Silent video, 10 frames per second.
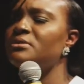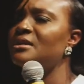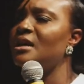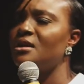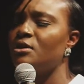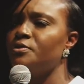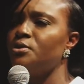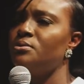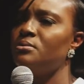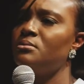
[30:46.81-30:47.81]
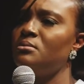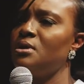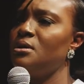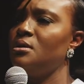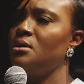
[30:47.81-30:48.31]
think nothing of
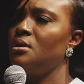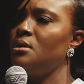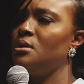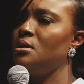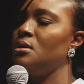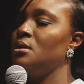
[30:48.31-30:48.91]
you.